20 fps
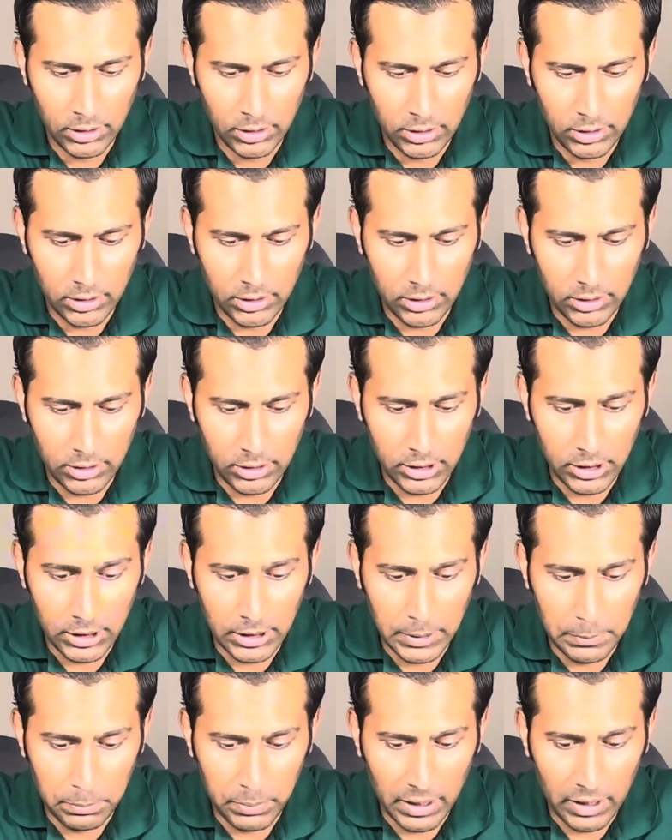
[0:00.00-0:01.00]

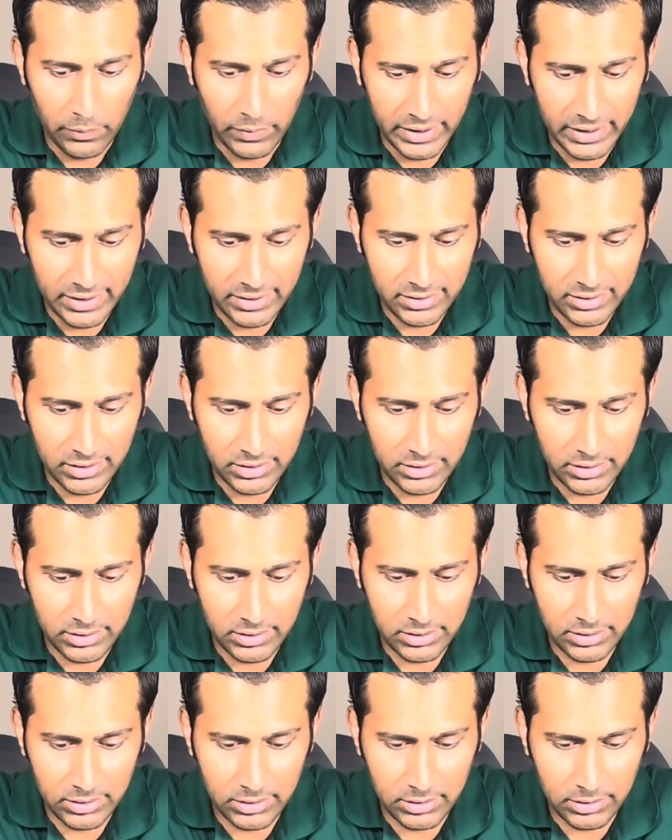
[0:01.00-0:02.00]
Power
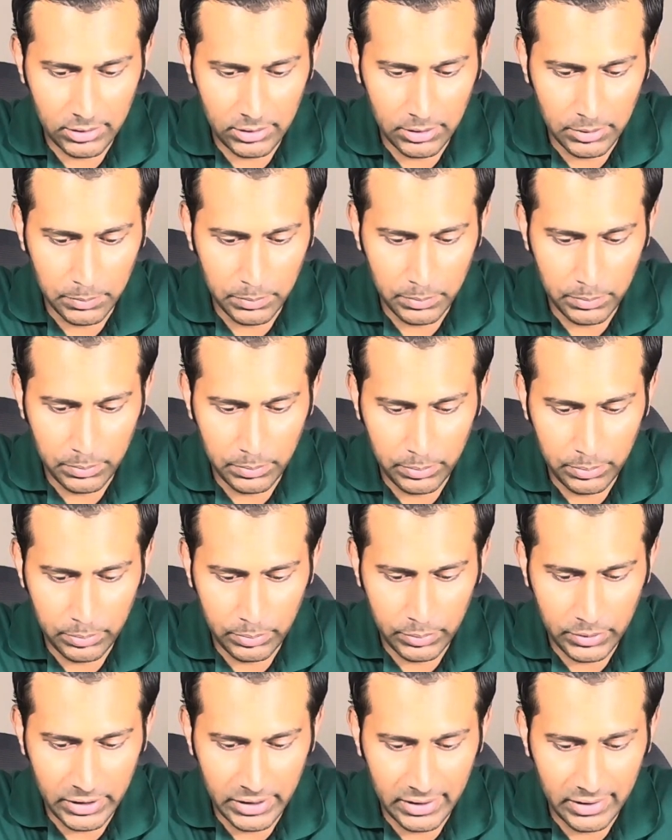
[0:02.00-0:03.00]
distance,
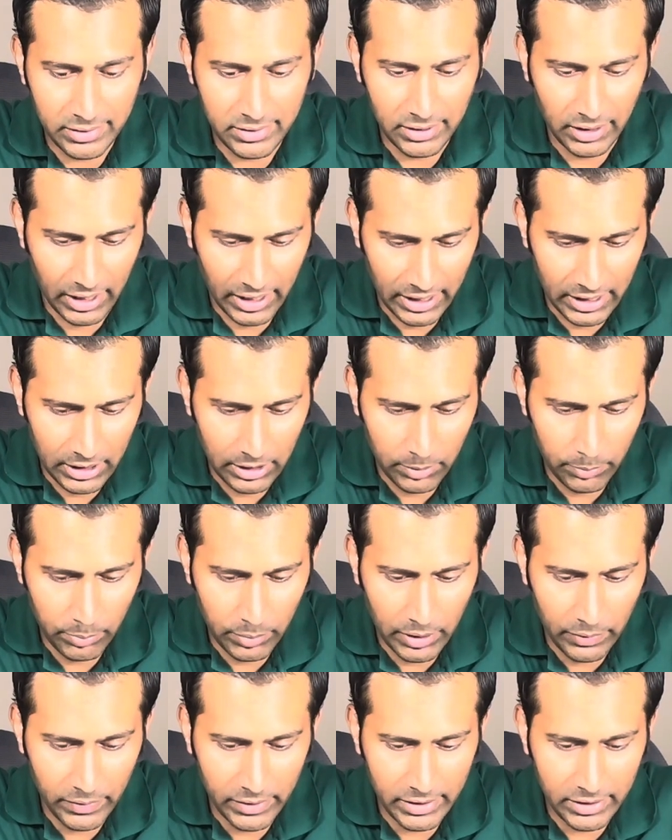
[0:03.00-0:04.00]
there is high
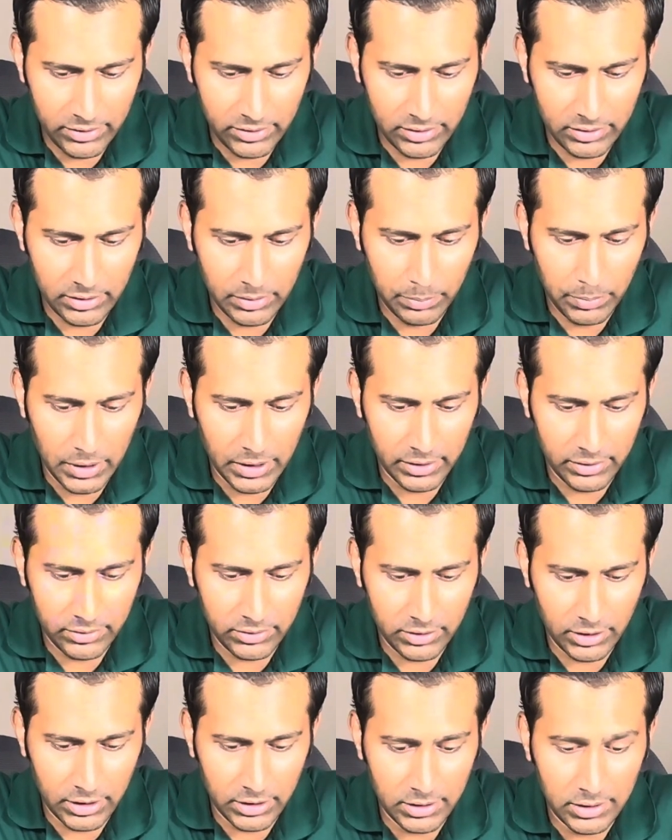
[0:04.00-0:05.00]
power distance in
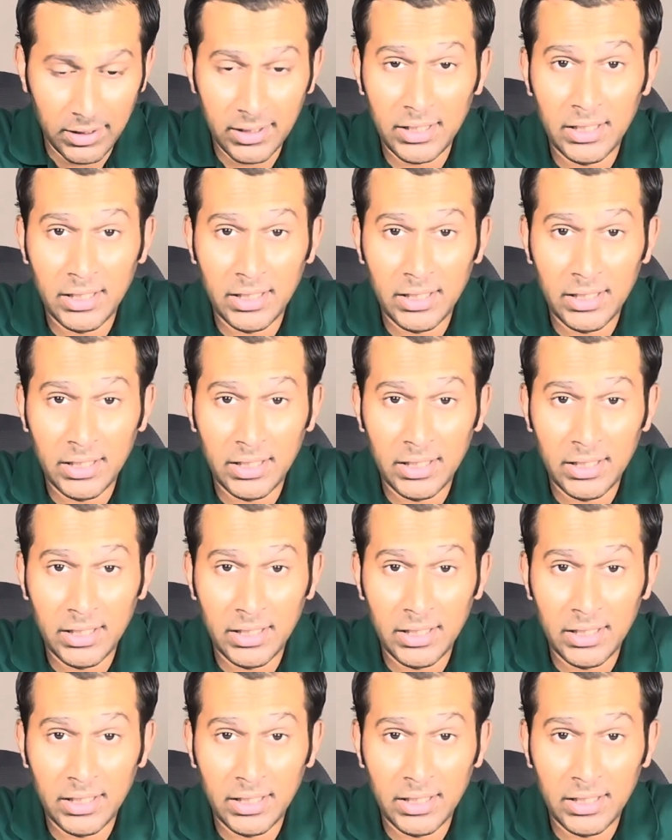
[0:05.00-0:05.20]
Pakistan